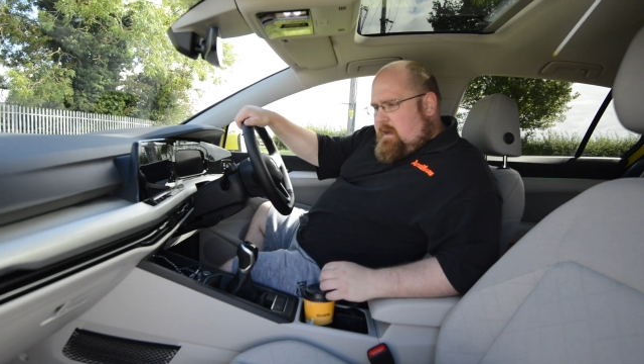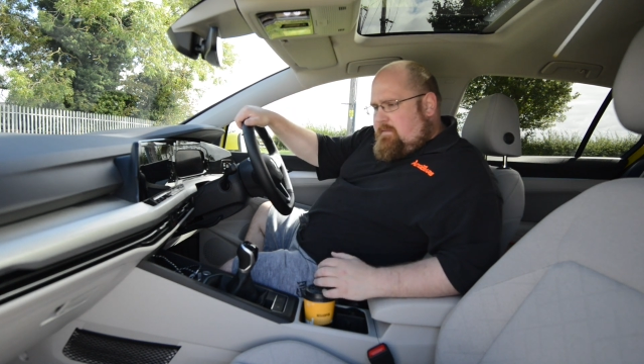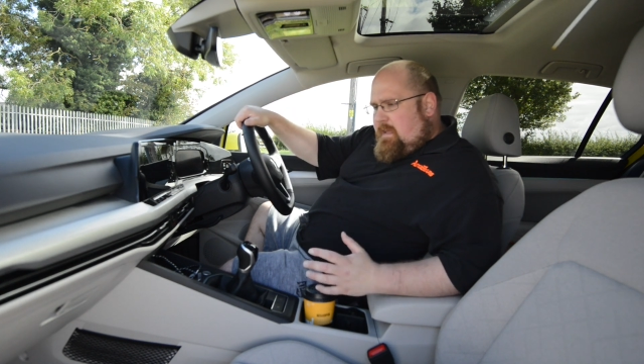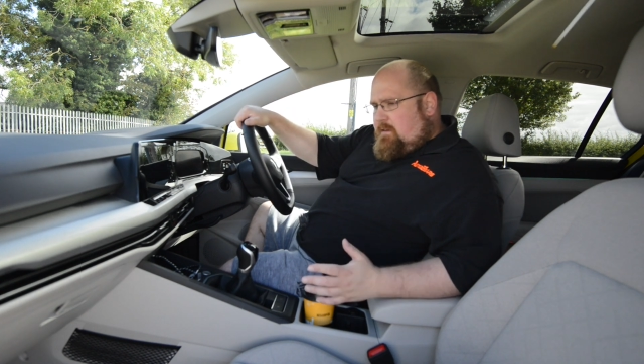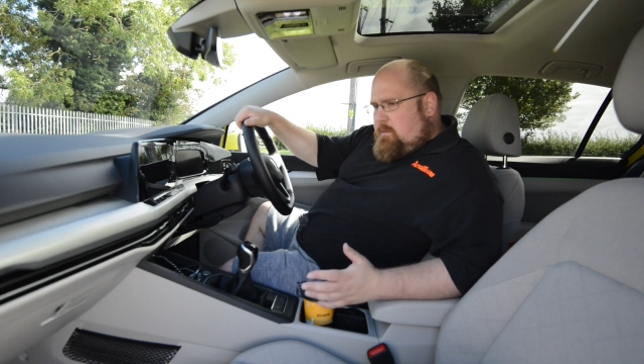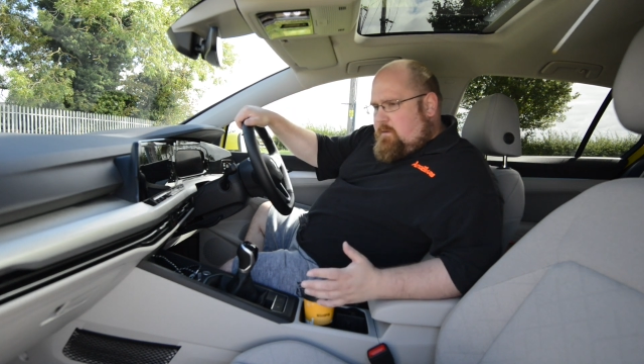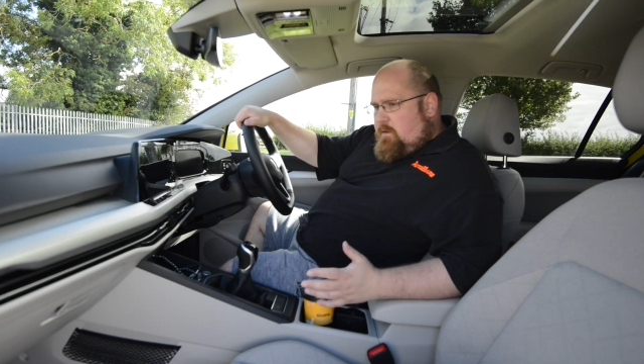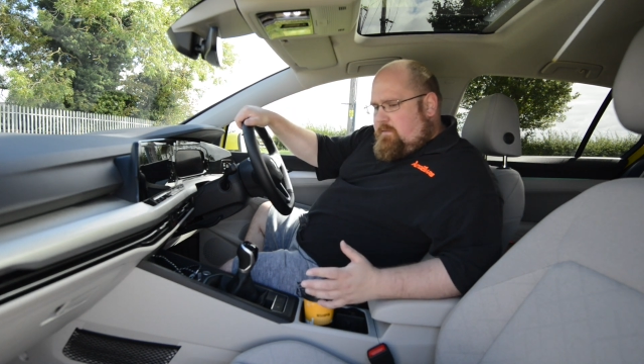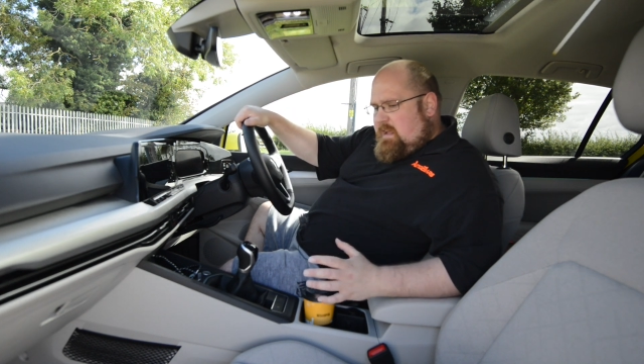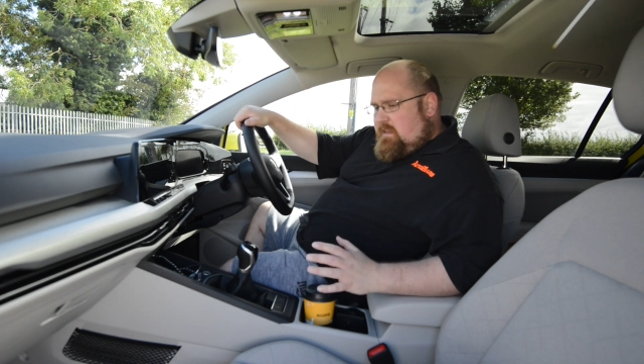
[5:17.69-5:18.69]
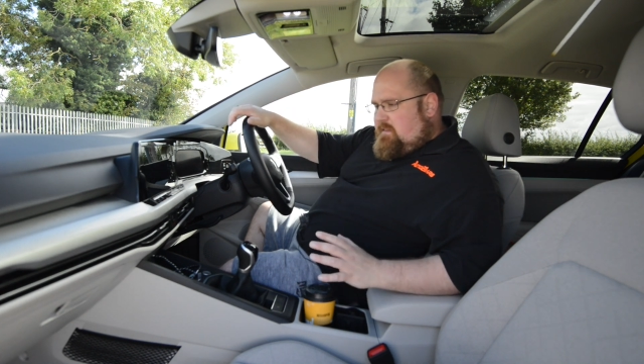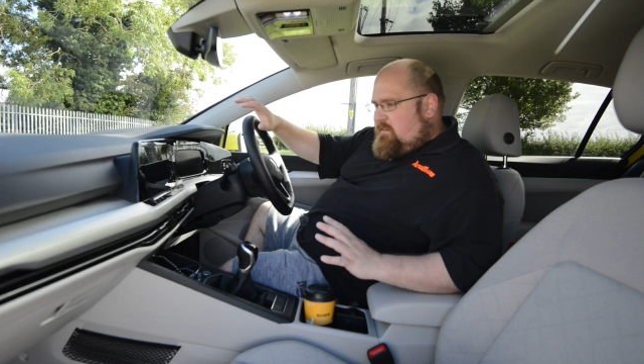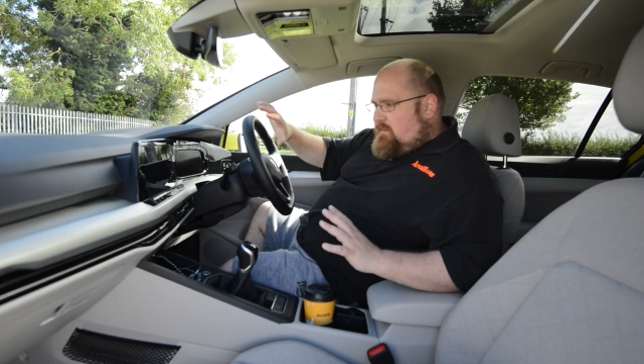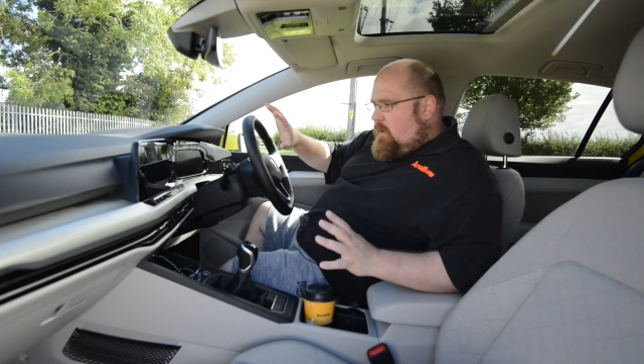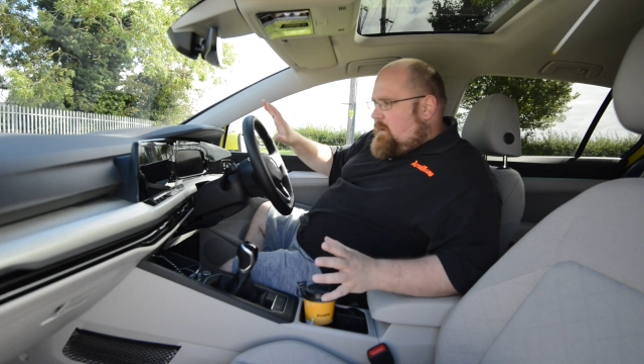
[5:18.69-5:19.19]
And next we've got the
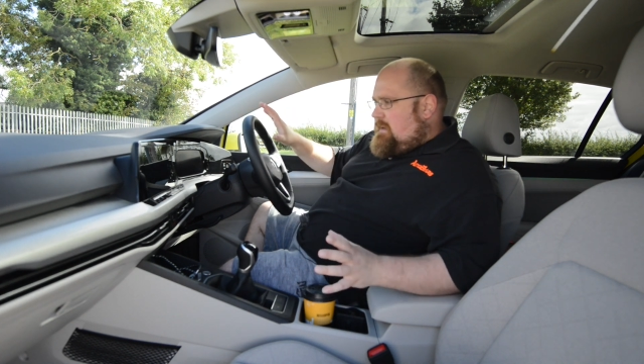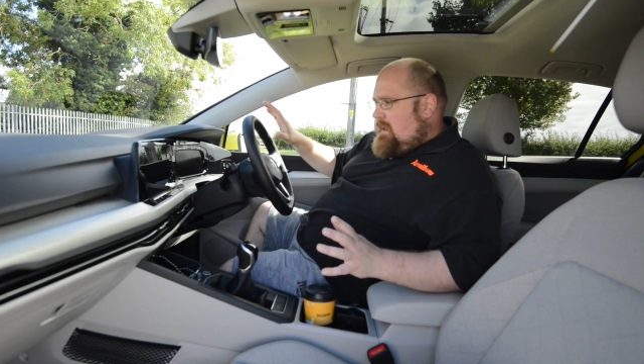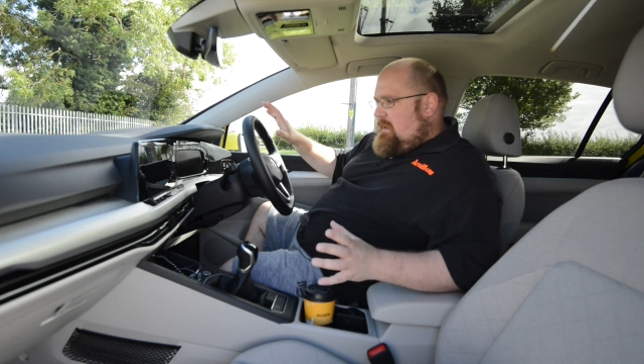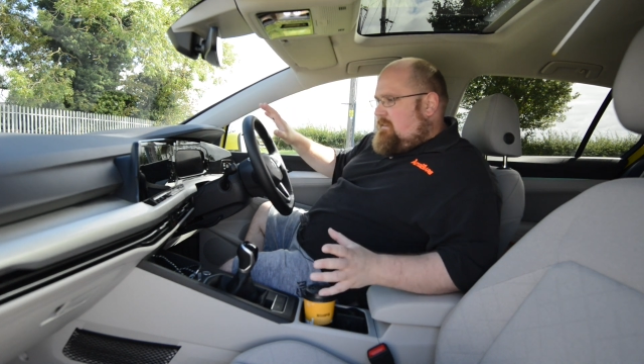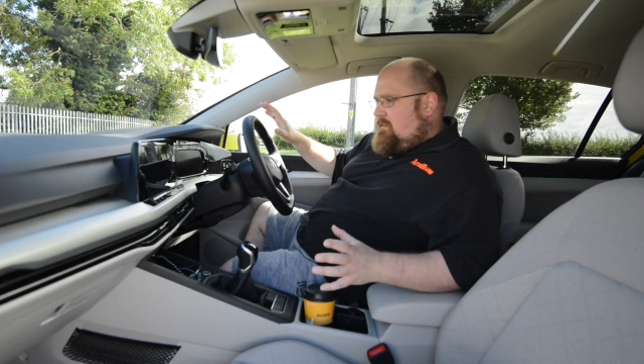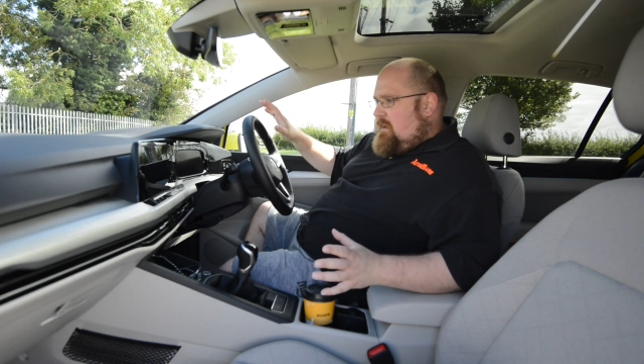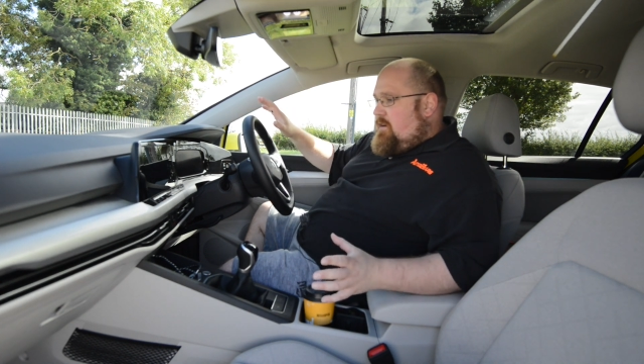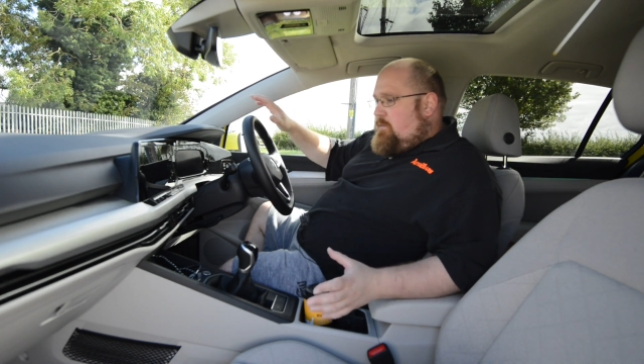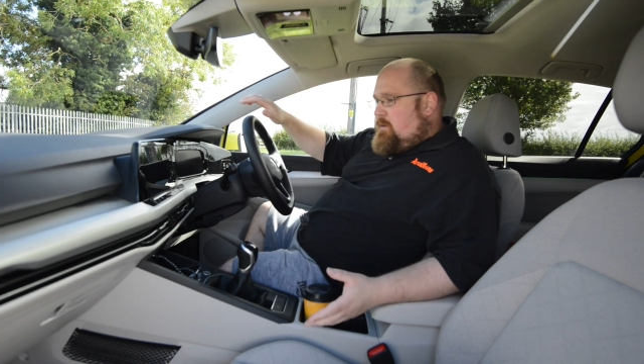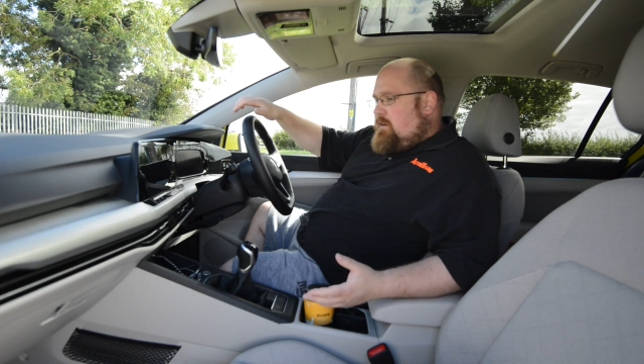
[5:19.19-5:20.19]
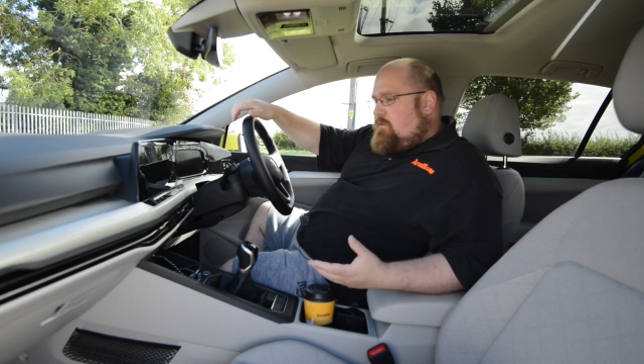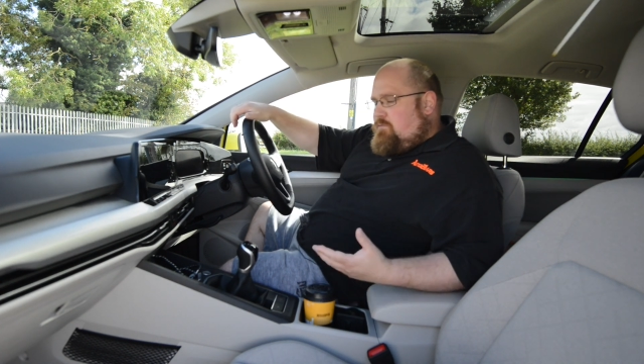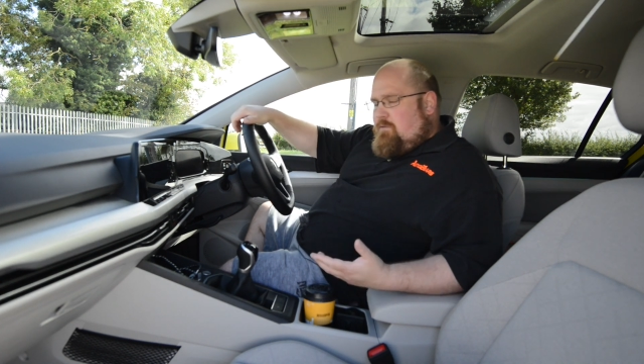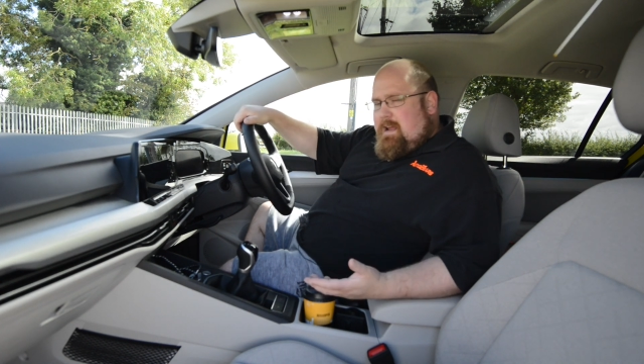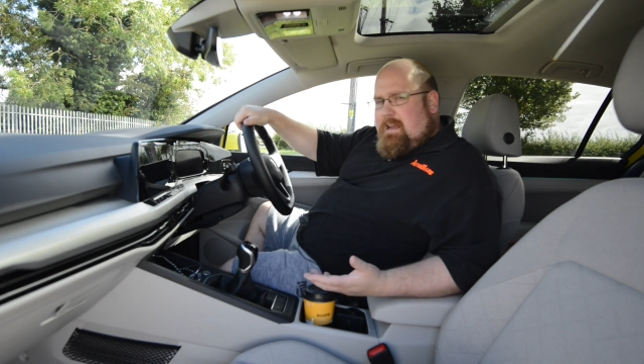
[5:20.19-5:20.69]
design itself, which is
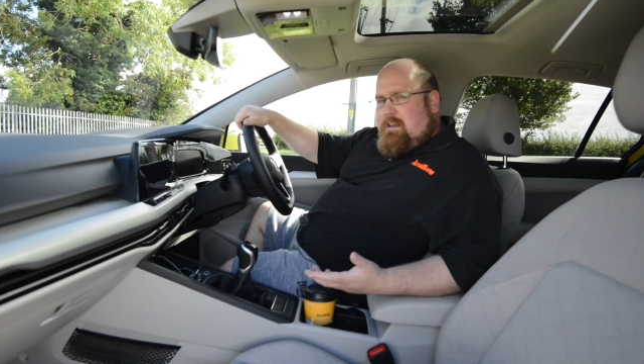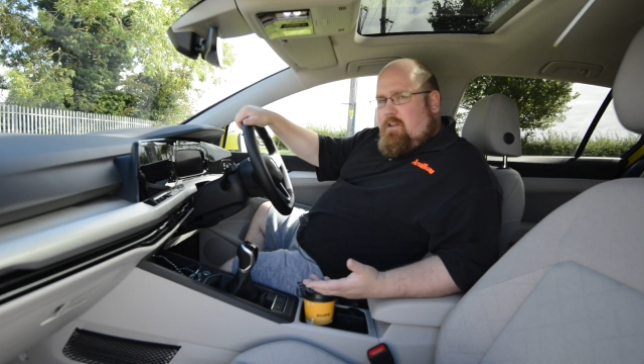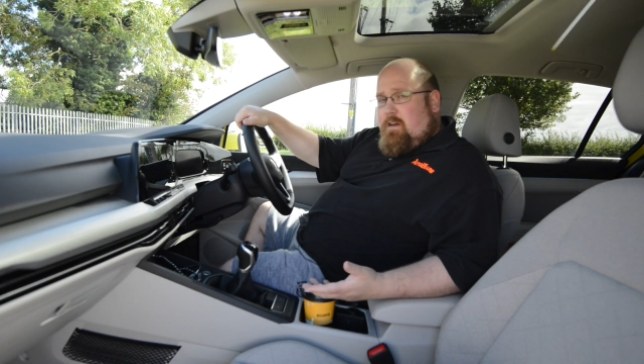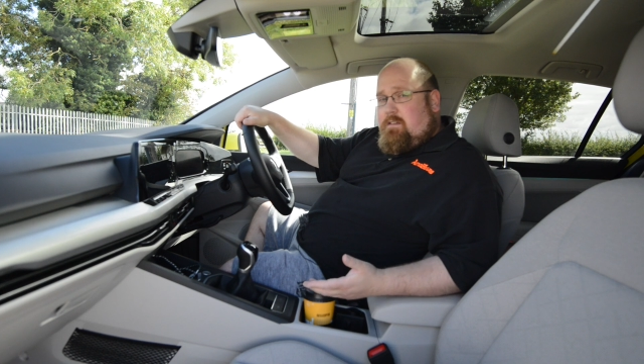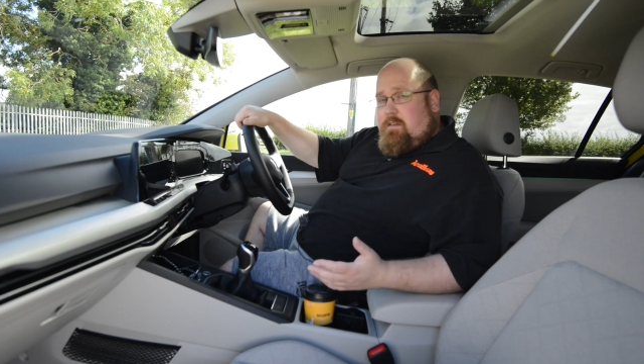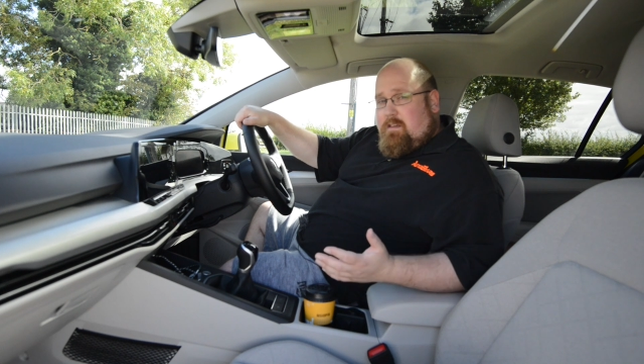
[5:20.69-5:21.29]
really nice,